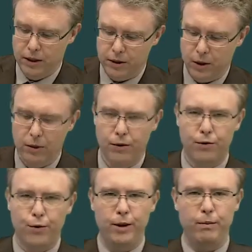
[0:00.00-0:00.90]
So
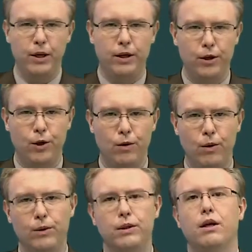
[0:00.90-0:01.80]
3 million
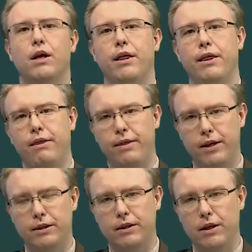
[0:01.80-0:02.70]
euros,
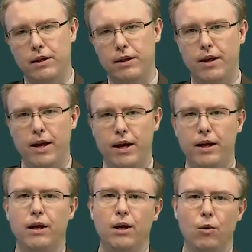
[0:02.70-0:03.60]
this and
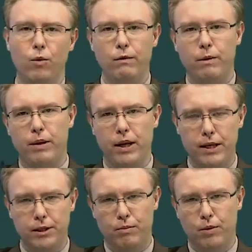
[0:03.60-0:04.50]
they. We
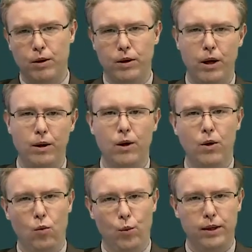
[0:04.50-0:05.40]
replace the pronoun
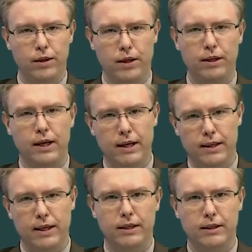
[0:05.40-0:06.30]
with things
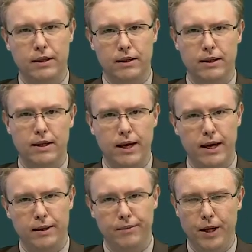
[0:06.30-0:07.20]
like this and
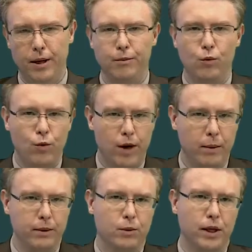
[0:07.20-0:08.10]
they, and we're
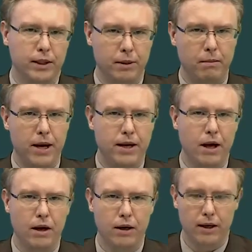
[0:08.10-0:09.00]
able to actually make
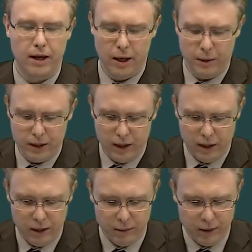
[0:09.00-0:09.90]
our language a
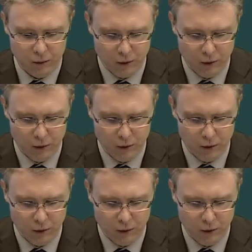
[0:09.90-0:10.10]
little bit